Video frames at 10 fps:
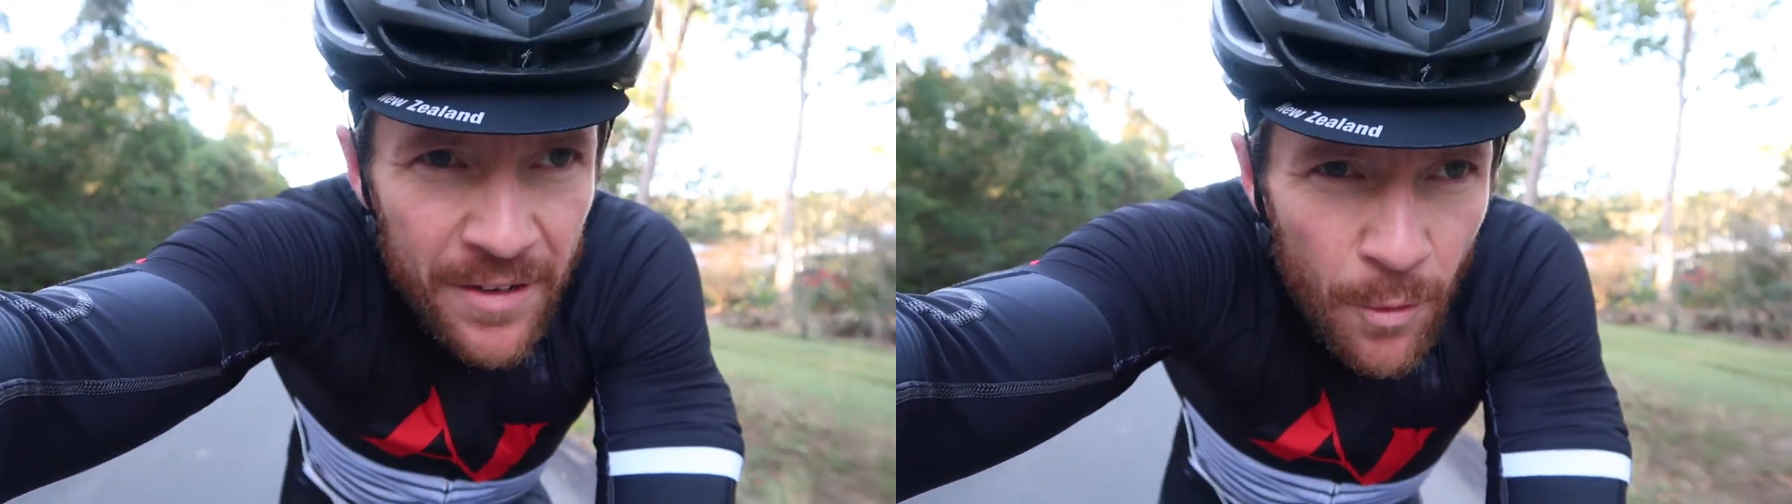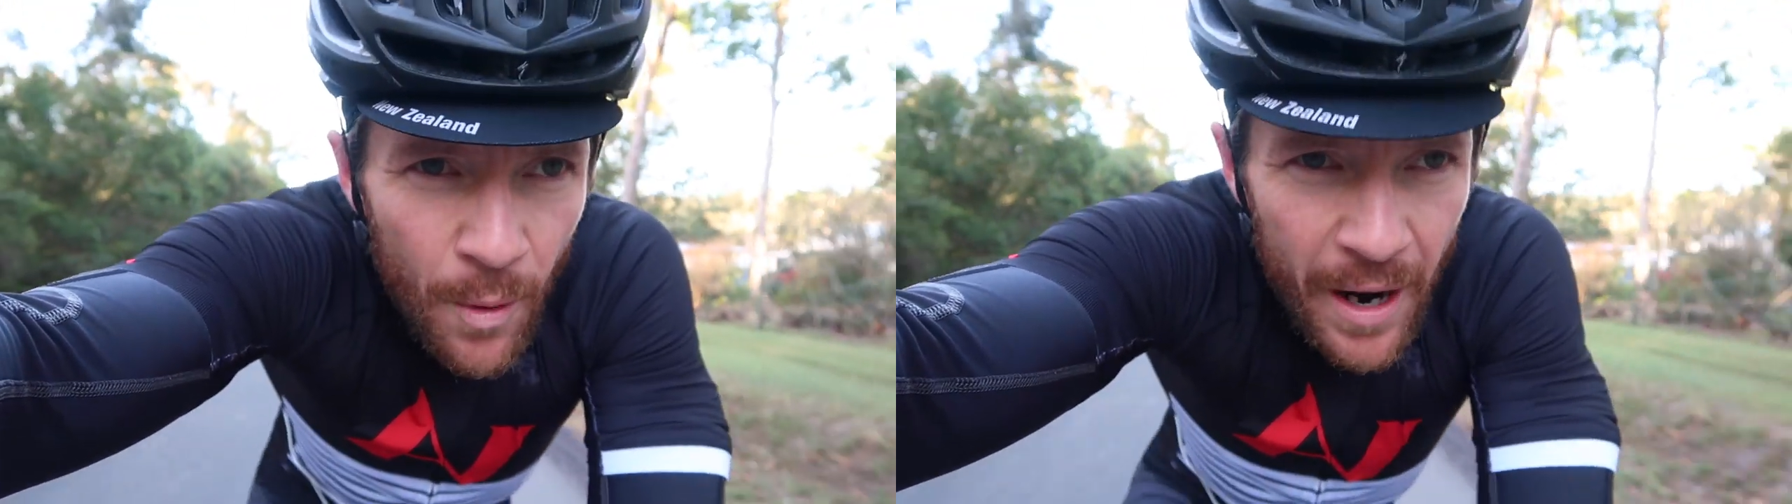
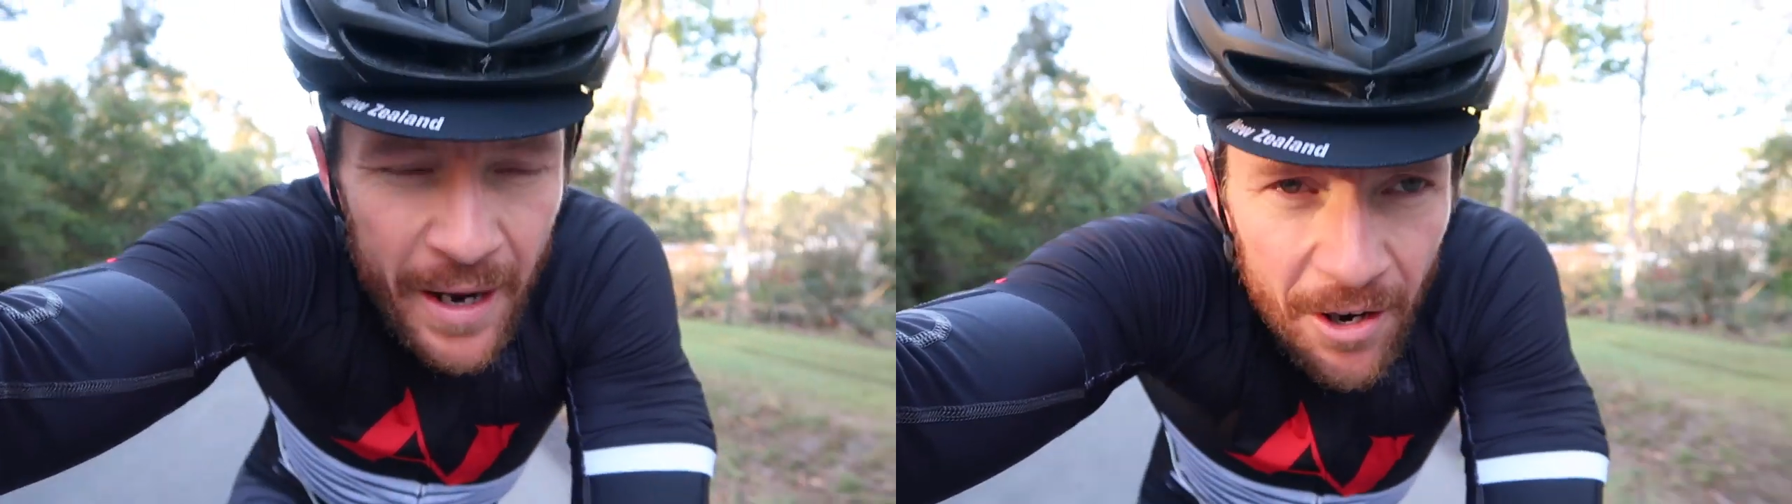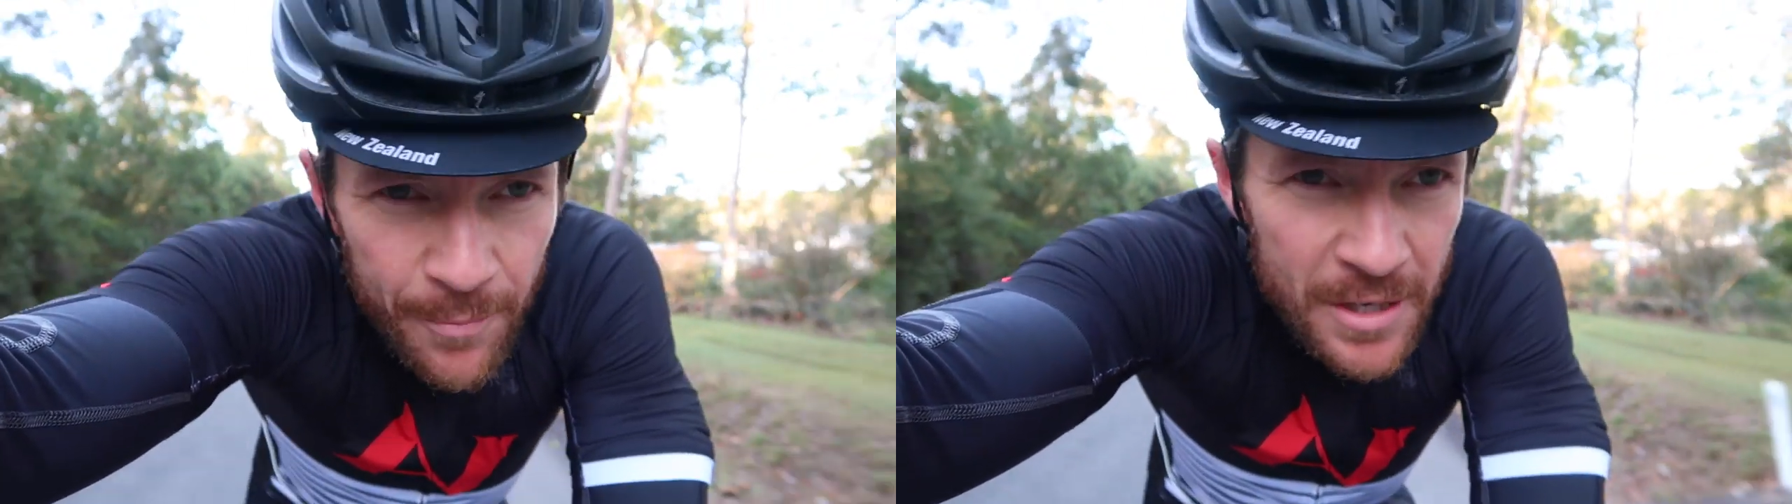
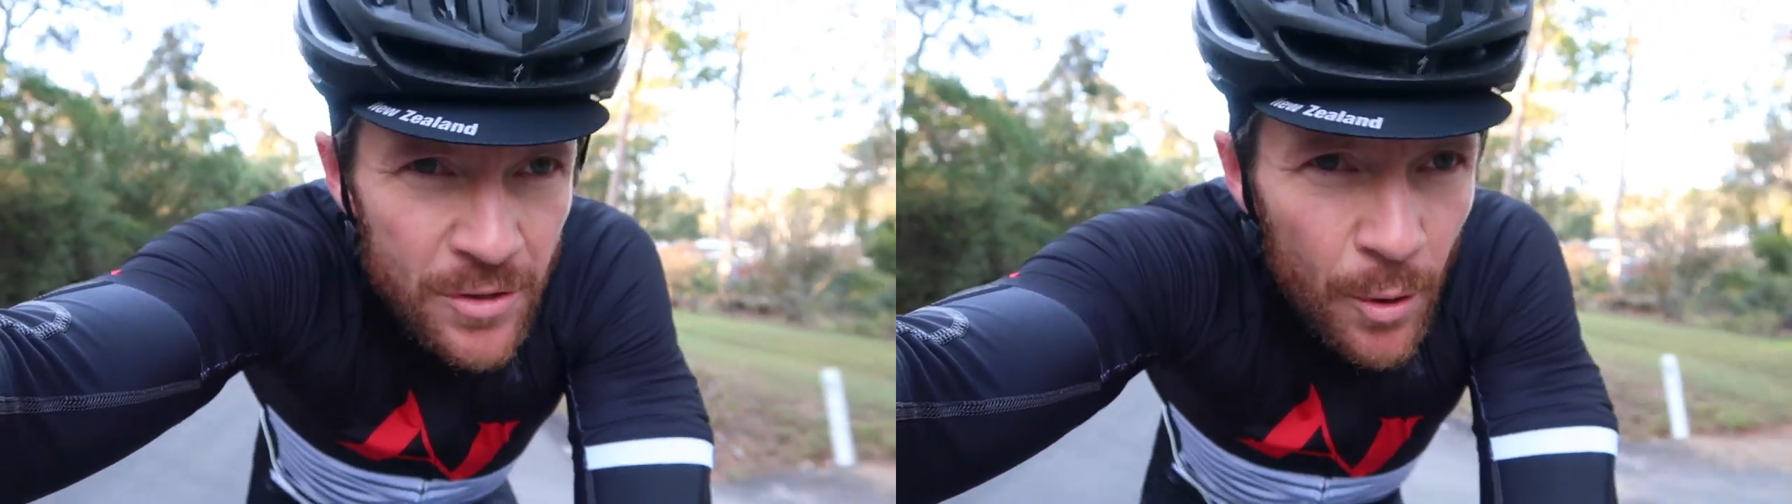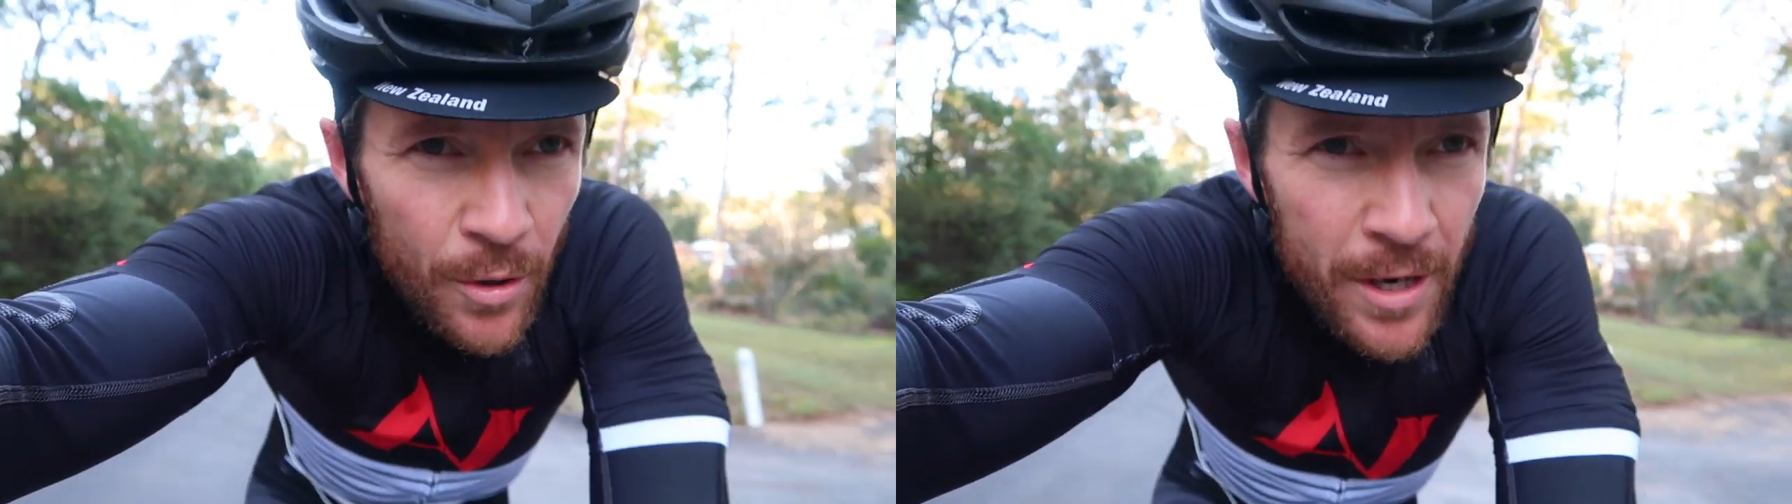giveaway I've been
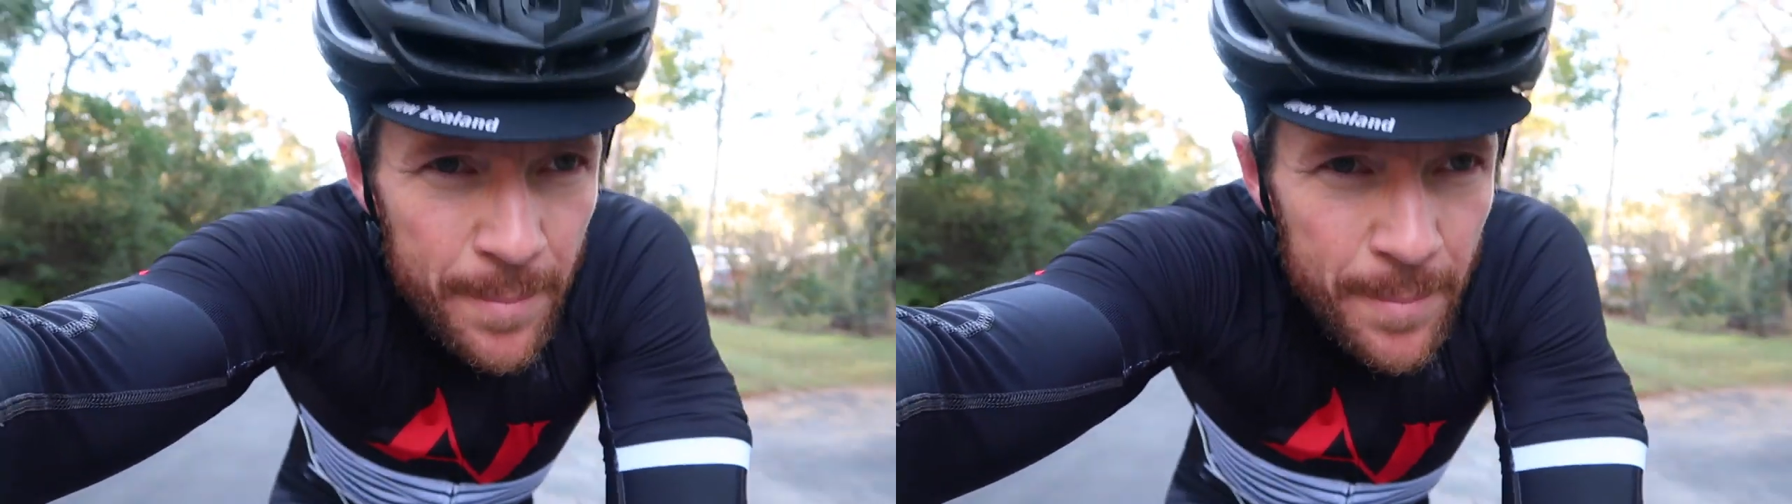talking